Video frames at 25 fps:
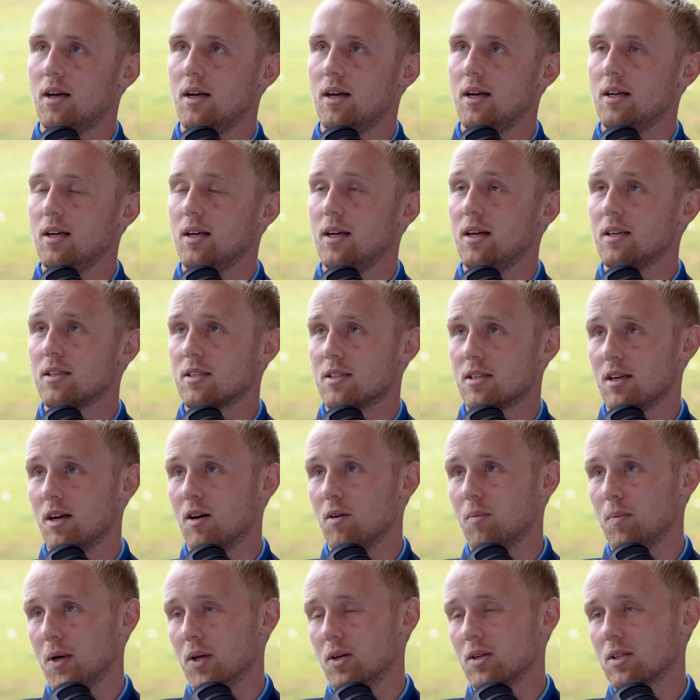It is,
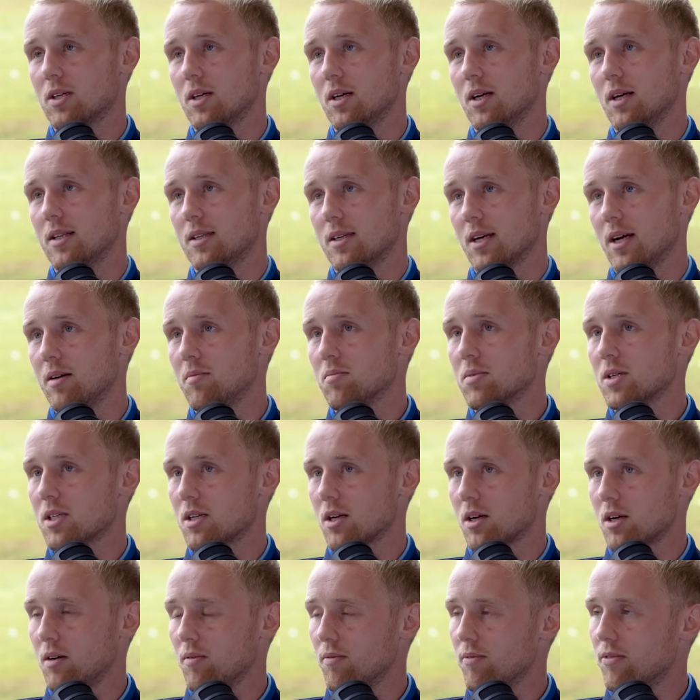I'll be honest, at times it's
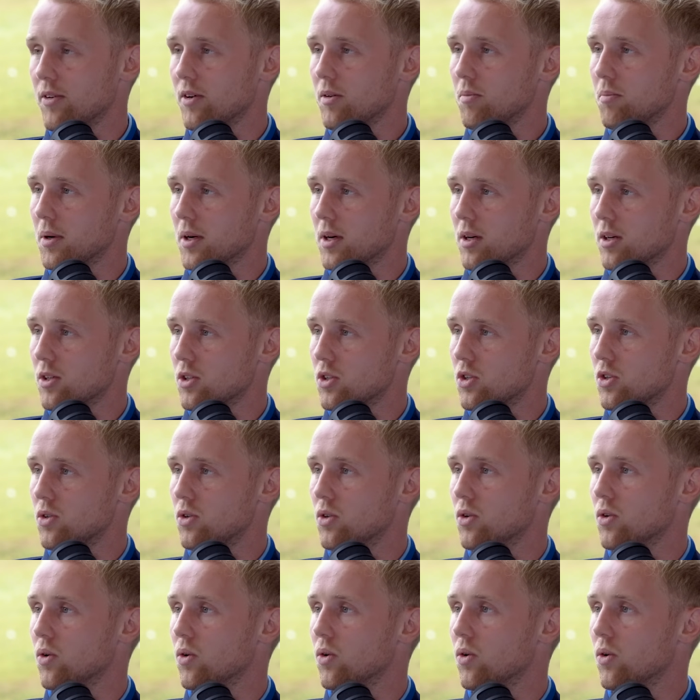a comfort, because you
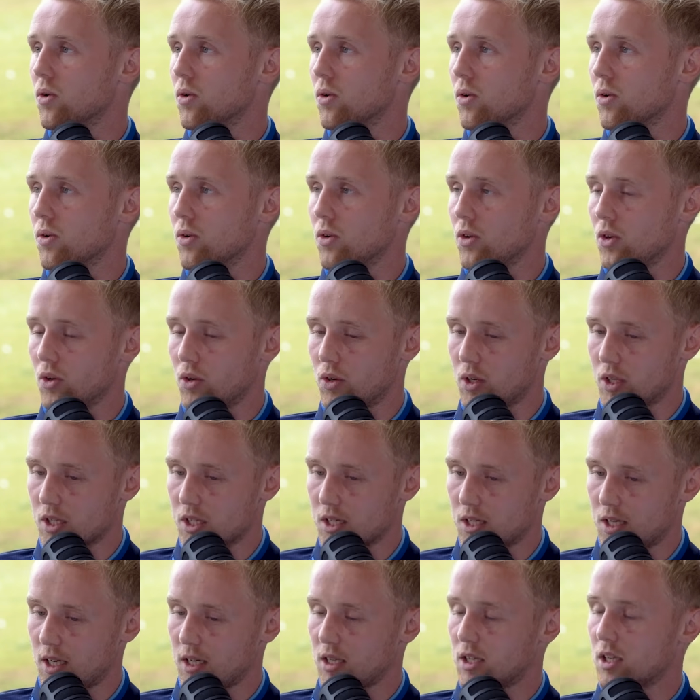know you can
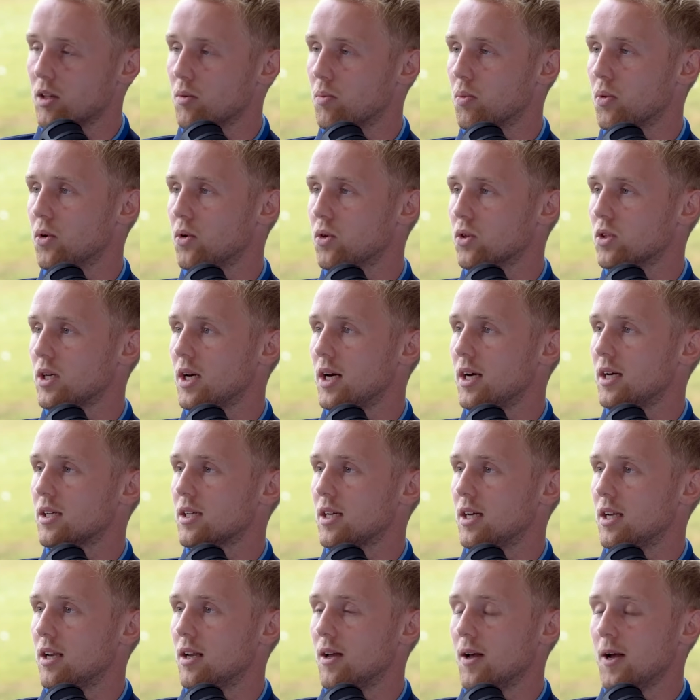stick to the process,
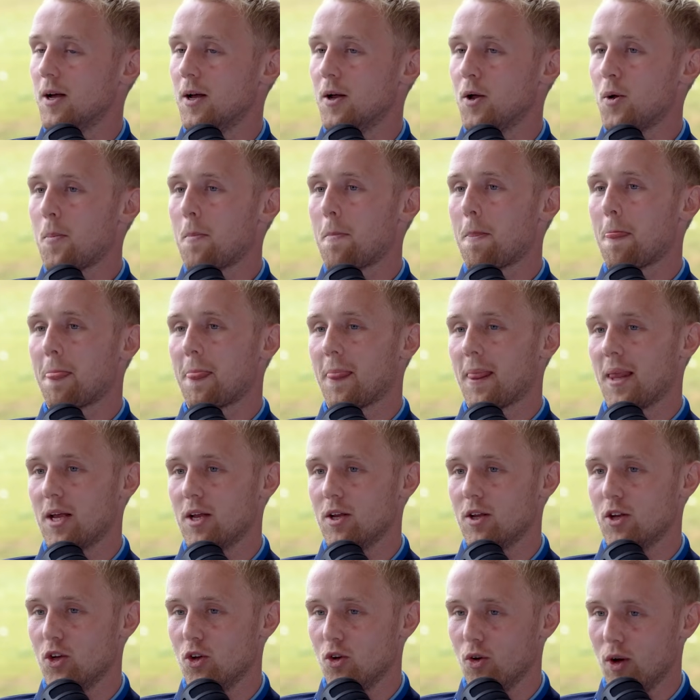and
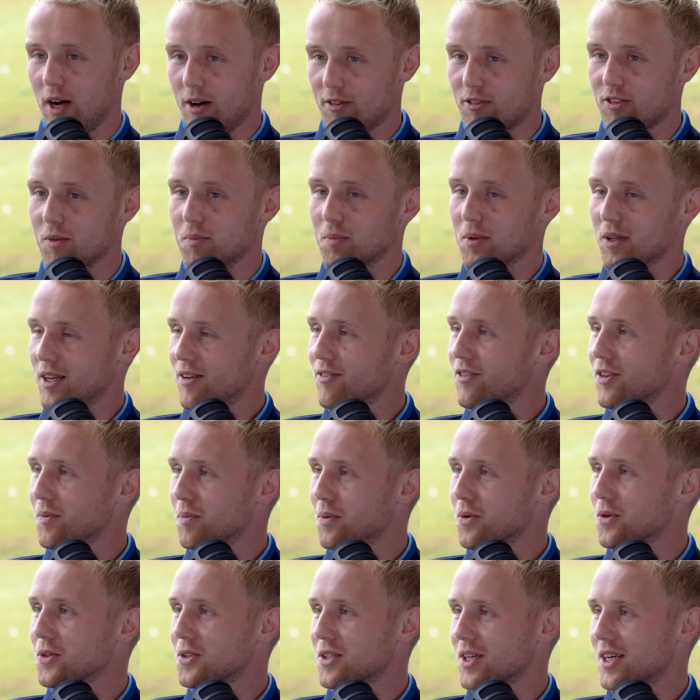you have to believe in the
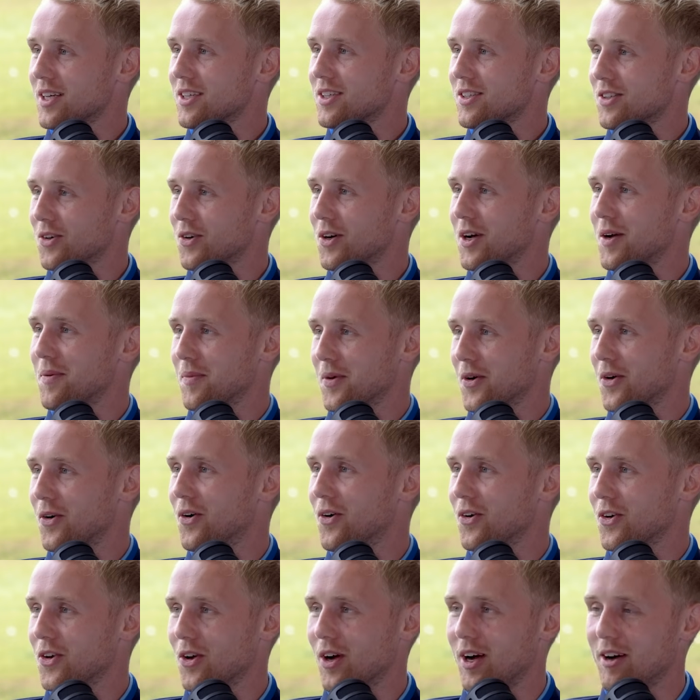process, don't get me
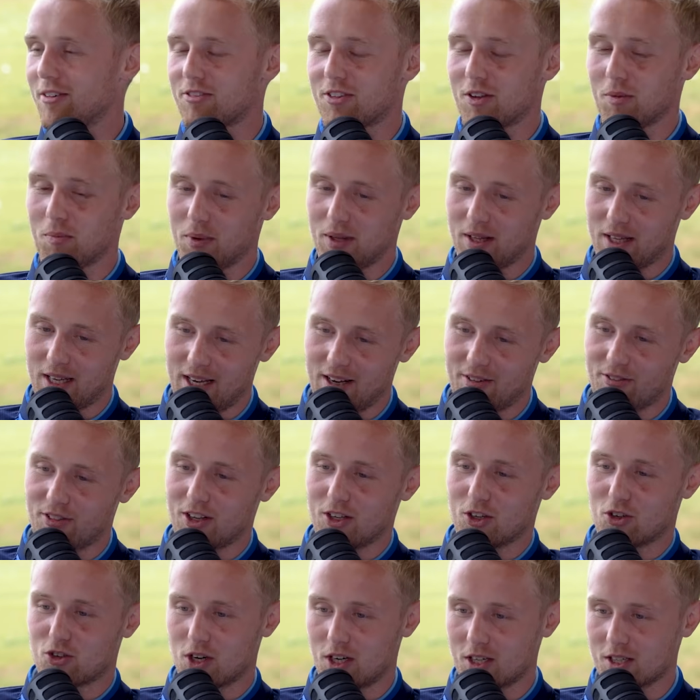wrong. You have to believe
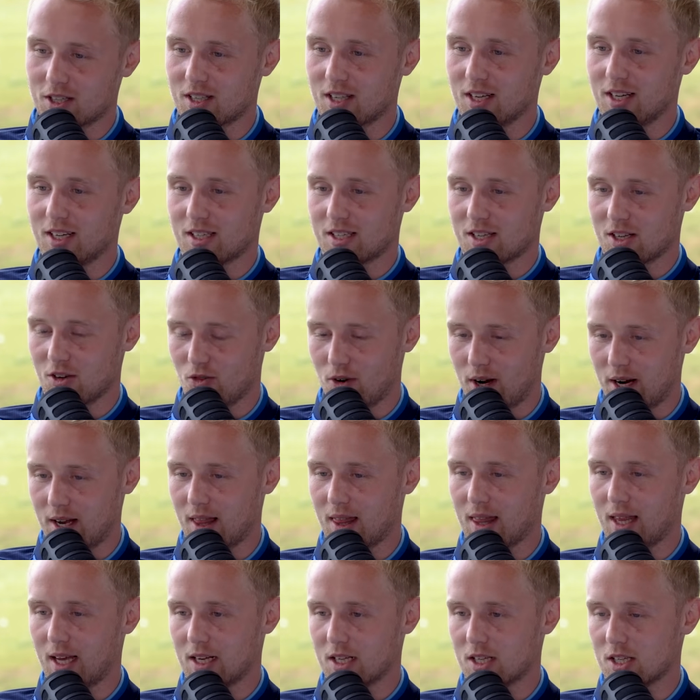and trust that it's the right
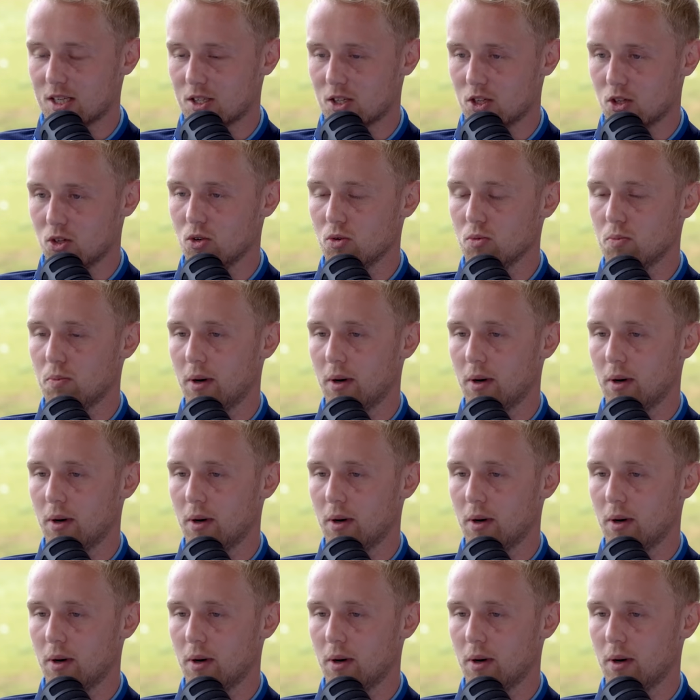thing to do.